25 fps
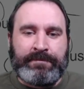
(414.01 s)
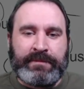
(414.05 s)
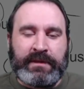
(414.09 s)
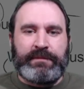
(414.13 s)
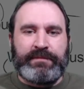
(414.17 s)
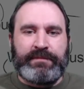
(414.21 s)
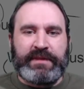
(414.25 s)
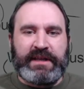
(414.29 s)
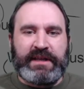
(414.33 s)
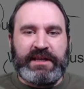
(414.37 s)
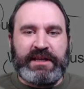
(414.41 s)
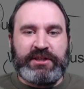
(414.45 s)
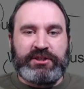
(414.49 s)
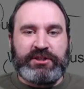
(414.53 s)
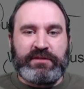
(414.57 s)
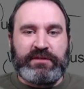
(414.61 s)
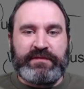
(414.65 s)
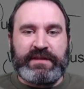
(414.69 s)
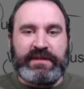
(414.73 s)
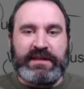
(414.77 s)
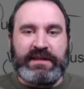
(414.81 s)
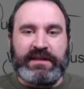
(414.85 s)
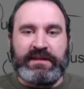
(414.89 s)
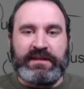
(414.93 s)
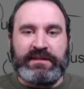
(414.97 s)
Each of
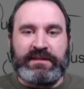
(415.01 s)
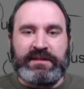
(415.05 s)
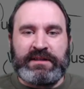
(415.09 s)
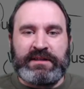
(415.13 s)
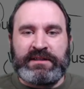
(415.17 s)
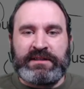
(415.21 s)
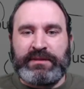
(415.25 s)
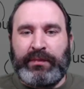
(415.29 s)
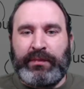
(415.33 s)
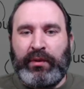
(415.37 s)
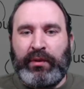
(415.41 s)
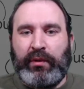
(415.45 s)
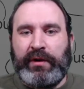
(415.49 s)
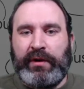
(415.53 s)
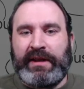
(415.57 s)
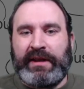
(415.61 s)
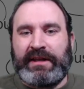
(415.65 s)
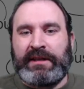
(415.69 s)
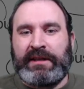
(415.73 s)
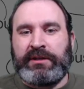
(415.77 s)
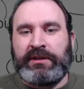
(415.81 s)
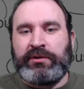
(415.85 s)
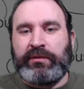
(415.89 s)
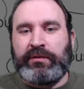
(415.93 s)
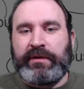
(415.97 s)
these is a point
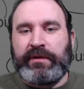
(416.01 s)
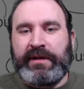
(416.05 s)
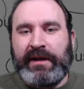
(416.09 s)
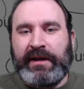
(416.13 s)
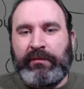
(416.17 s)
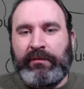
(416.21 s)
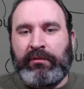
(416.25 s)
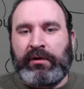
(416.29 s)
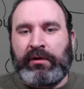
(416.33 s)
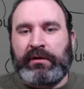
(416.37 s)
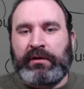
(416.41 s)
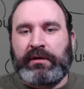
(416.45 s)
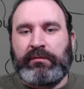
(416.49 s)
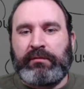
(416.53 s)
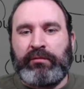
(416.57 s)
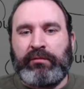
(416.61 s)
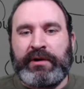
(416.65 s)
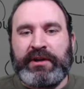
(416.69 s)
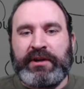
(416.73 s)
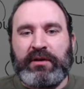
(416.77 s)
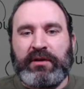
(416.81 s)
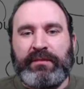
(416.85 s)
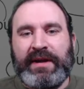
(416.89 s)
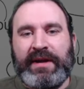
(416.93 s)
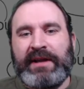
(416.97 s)
in your network where
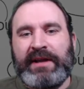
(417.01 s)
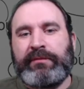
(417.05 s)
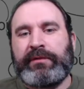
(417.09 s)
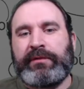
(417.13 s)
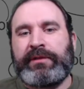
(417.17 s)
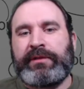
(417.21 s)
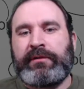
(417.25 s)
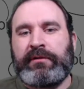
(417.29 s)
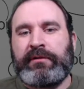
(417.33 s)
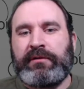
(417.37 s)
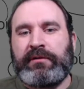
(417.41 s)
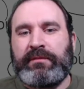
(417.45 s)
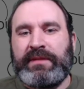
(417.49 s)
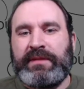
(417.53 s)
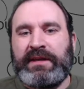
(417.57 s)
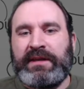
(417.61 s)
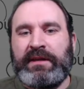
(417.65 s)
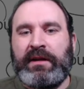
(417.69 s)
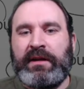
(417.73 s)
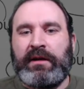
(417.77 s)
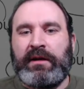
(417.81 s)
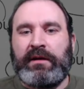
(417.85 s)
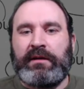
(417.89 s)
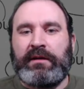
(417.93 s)
your bandwidth could be